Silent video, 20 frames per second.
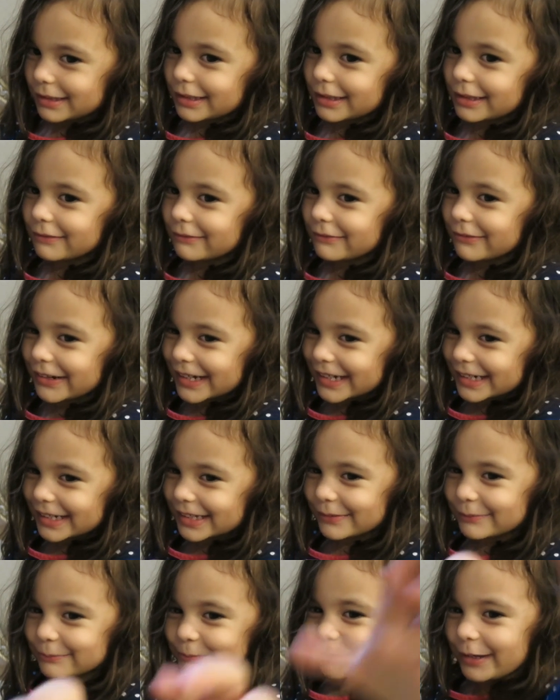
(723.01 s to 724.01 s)
She won't
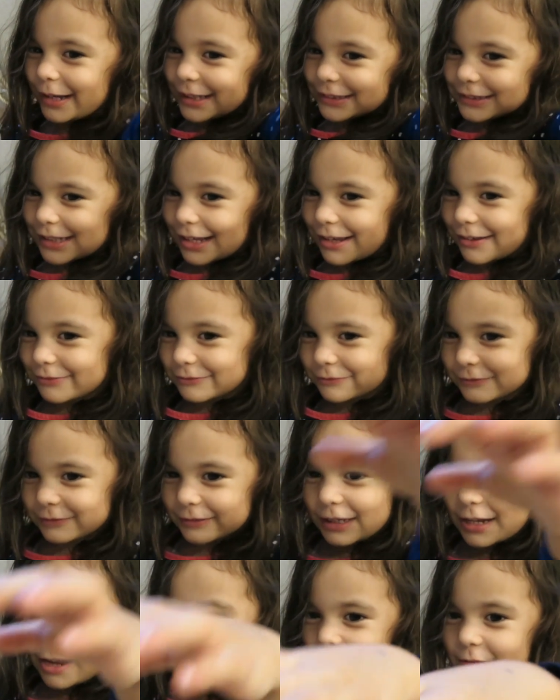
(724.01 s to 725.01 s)
get part of
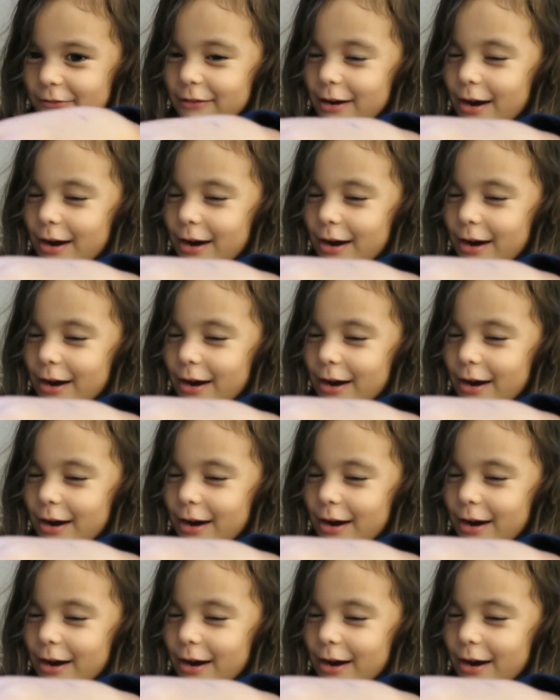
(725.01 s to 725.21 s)
your